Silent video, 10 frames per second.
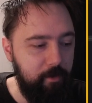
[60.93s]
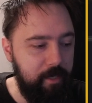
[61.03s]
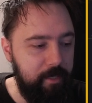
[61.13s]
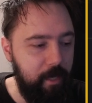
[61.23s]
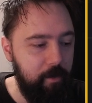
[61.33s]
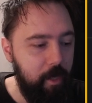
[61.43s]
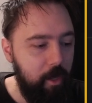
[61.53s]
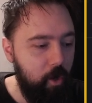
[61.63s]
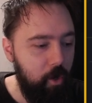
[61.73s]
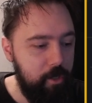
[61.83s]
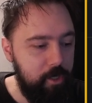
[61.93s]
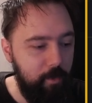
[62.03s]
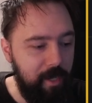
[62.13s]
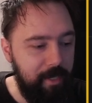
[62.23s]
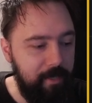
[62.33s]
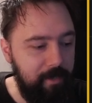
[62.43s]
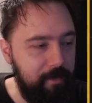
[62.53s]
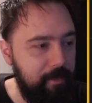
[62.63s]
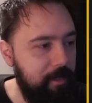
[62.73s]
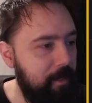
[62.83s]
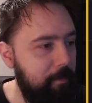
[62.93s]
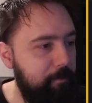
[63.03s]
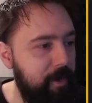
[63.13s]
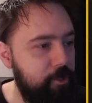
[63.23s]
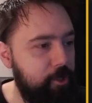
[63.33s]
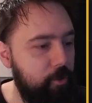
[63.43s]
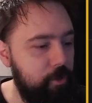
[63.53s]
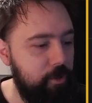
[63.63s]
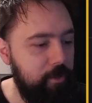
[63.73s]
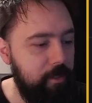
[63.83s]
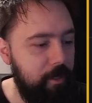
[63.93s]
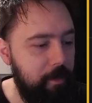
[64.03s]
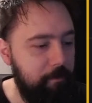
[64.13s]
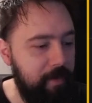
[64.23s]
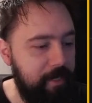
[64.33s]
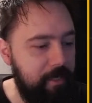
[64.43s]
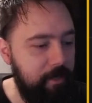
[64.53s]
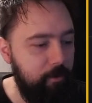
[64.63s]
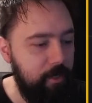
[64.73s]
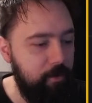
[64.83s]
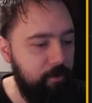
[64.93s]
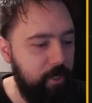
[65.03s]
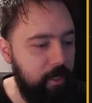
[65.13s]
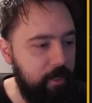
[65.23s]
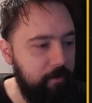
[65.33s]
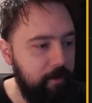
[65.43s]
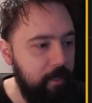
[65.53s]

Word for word: right now. Also, we are getting the uh, bearish cross on the MACD right over here.